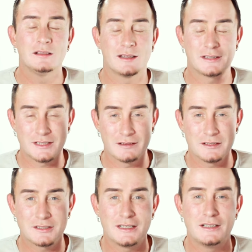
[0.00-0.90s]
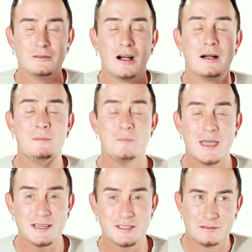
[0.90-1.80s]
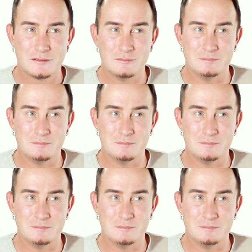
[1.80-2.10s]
Like seriously, you are amazing.